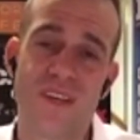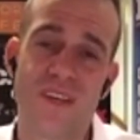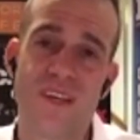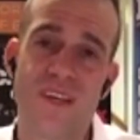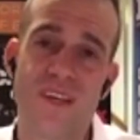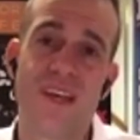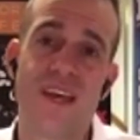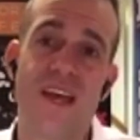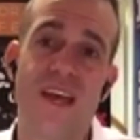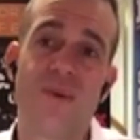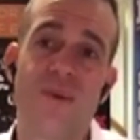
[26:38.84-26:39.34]

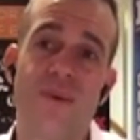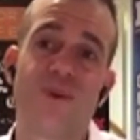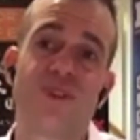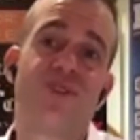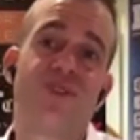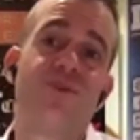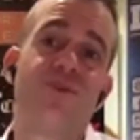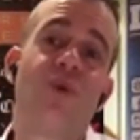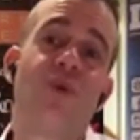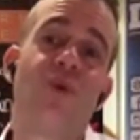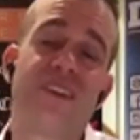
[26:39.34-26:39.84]
And what she
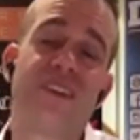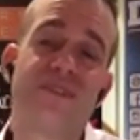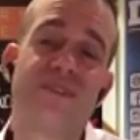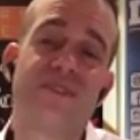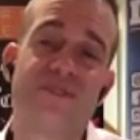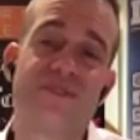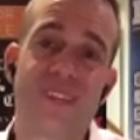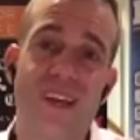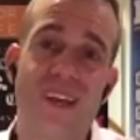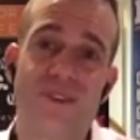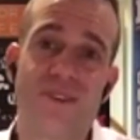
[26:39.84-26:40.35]
wanted for
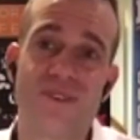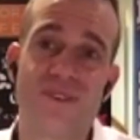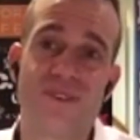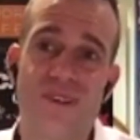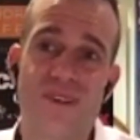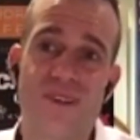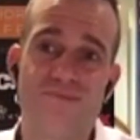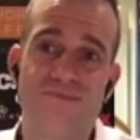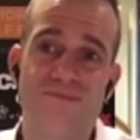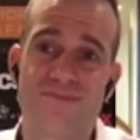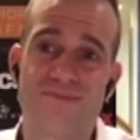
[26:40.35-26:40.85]
the
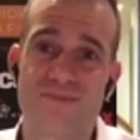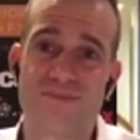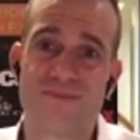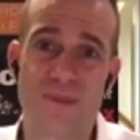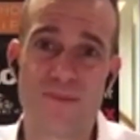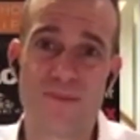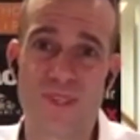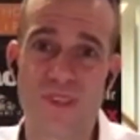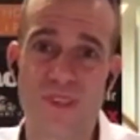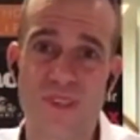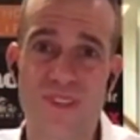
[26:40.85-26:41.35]
outcome, that was
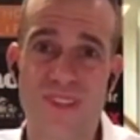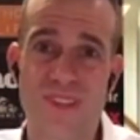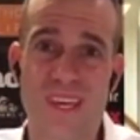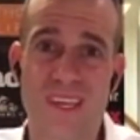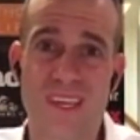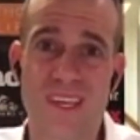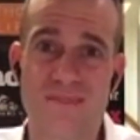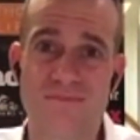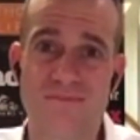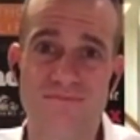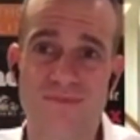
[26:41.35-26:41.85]
a good thing.
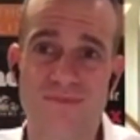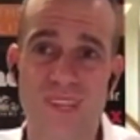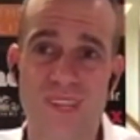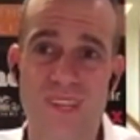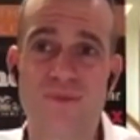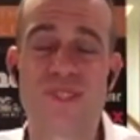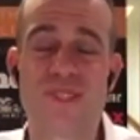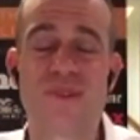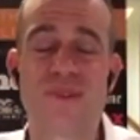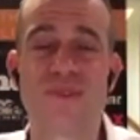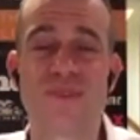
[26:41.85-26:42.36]
That was
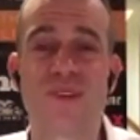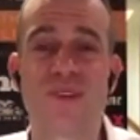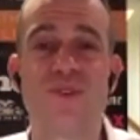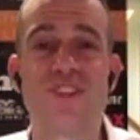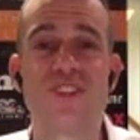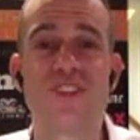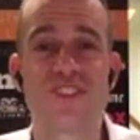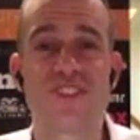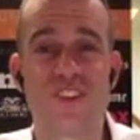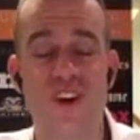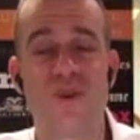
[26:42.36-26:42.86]
something we
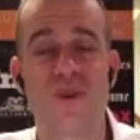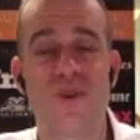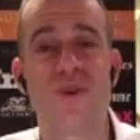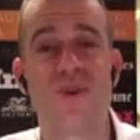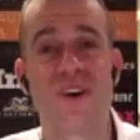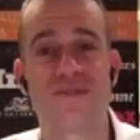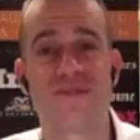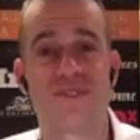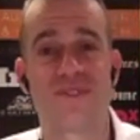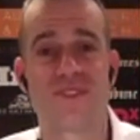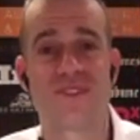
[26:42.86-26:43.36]
should all want
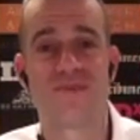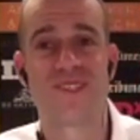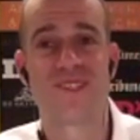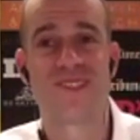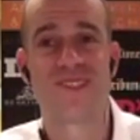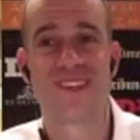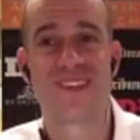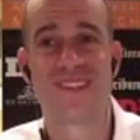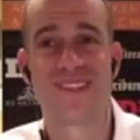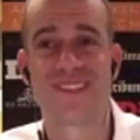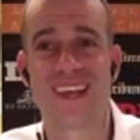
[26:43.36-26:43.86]
for the
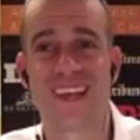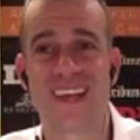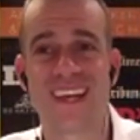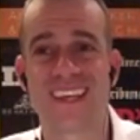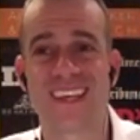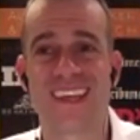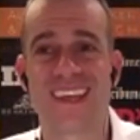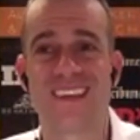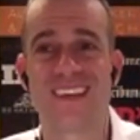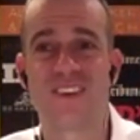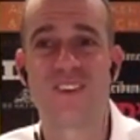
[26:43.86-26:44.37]
business. I
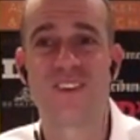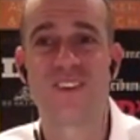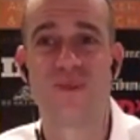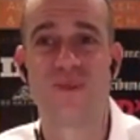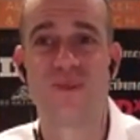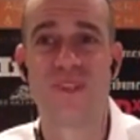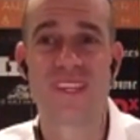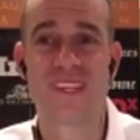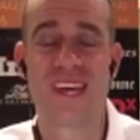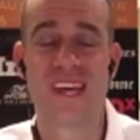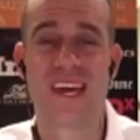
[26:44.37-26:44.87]
can't argue with
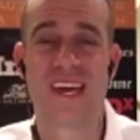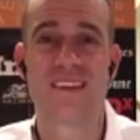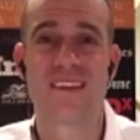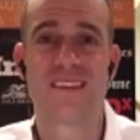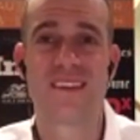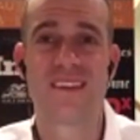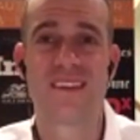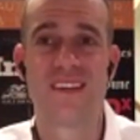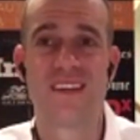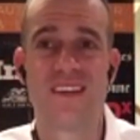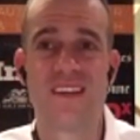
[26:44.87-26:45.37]
that.
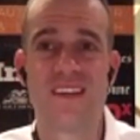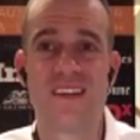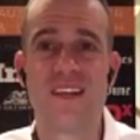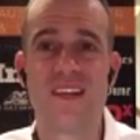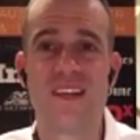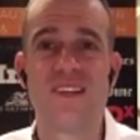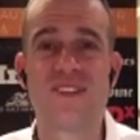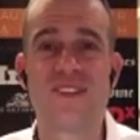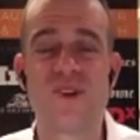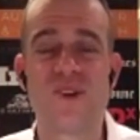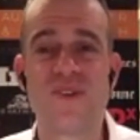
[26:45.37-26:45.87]

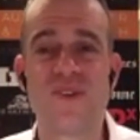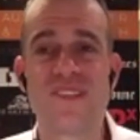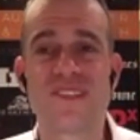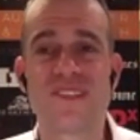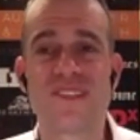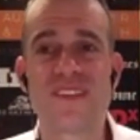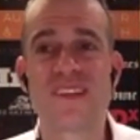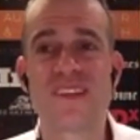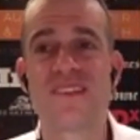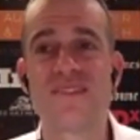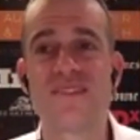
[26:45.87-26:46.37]
So
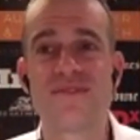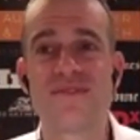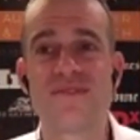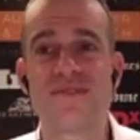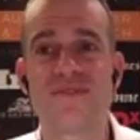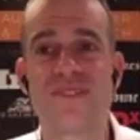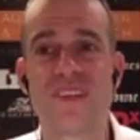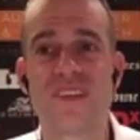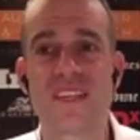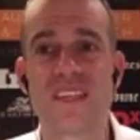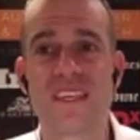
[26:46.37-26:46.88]
instead of
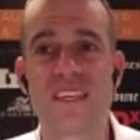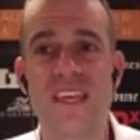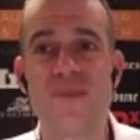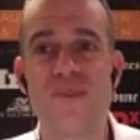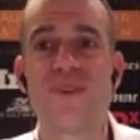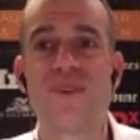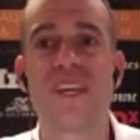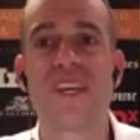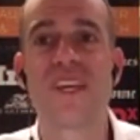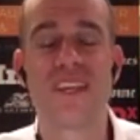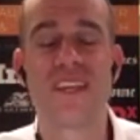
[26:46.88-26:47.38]

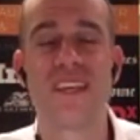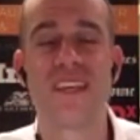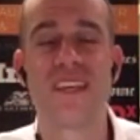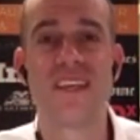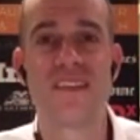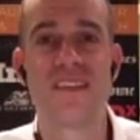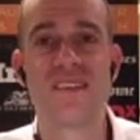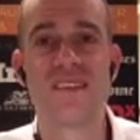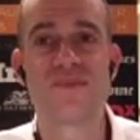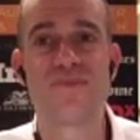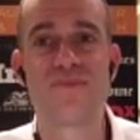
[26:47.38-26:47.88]
keeping it in
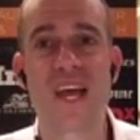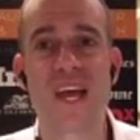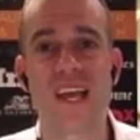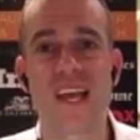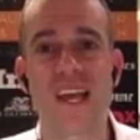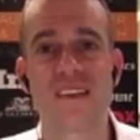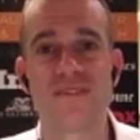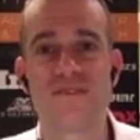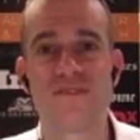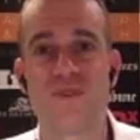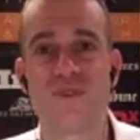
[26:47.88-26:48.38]
this back
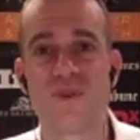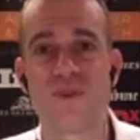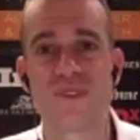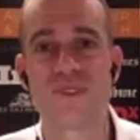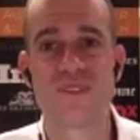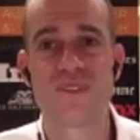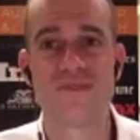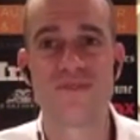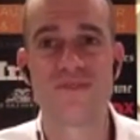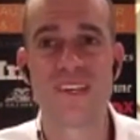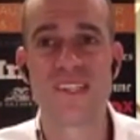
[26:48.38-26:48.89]
and forth
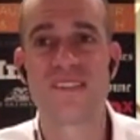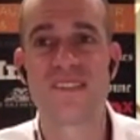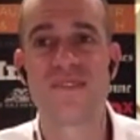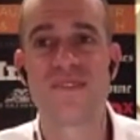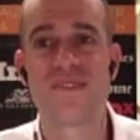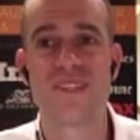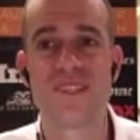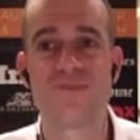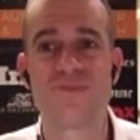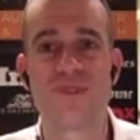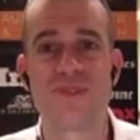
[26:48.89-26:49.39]

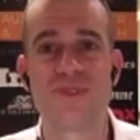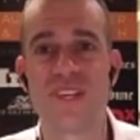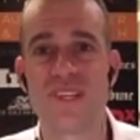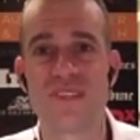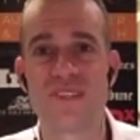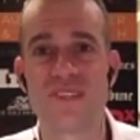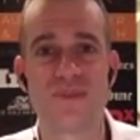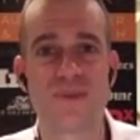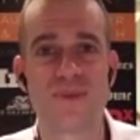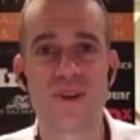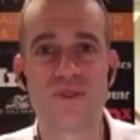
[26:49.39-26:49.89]
defensiveness place
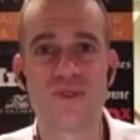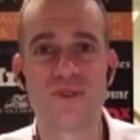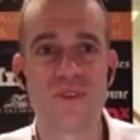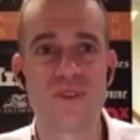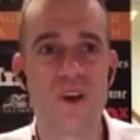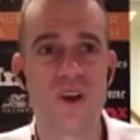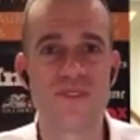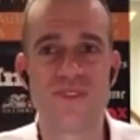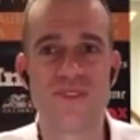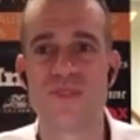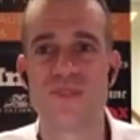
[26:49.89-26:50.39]
about
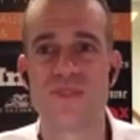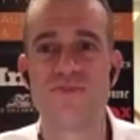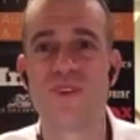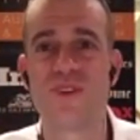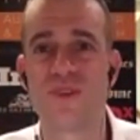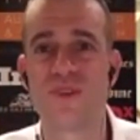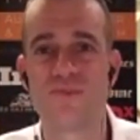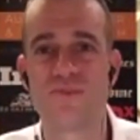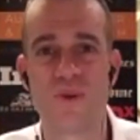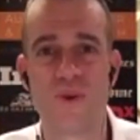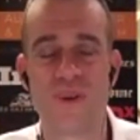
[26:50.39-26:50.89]
all these bullet
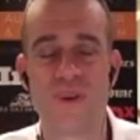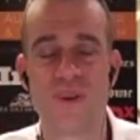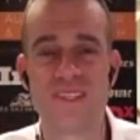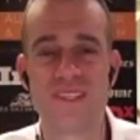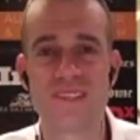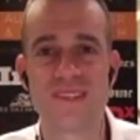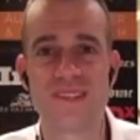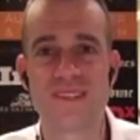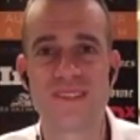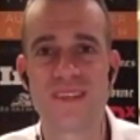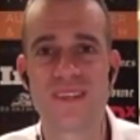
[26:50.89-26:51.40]

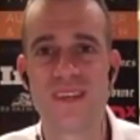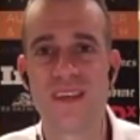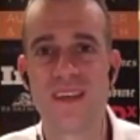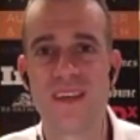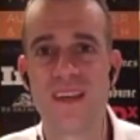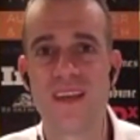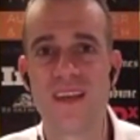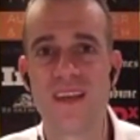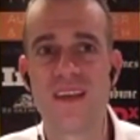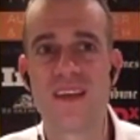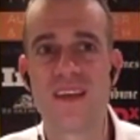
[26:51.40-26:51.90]
points,
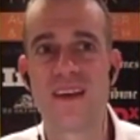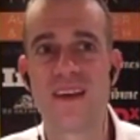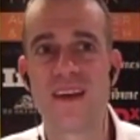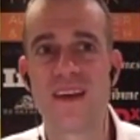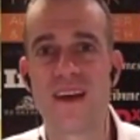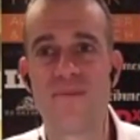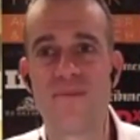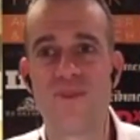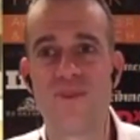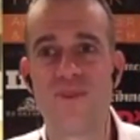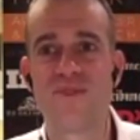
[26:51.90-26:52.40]
I
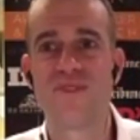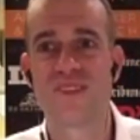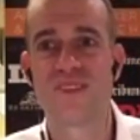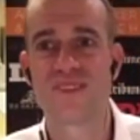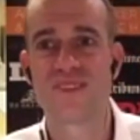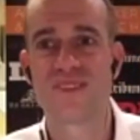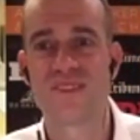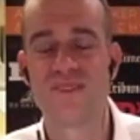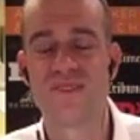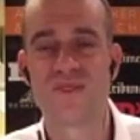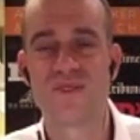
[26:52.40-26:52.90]
moved us
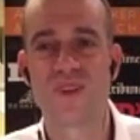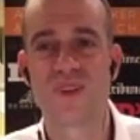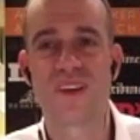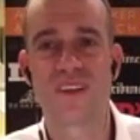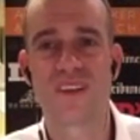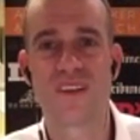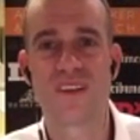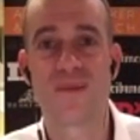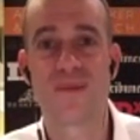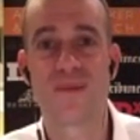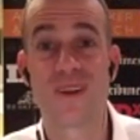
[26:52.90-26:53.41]
to talking
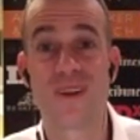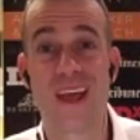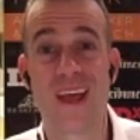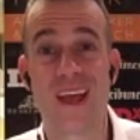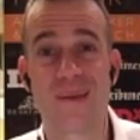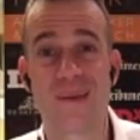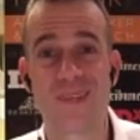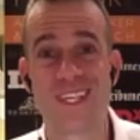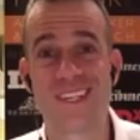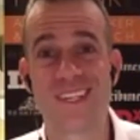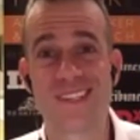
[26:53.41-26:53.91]
about
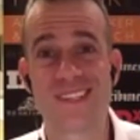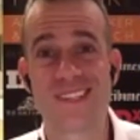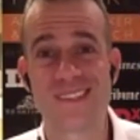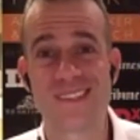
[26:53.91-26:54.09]
happiness,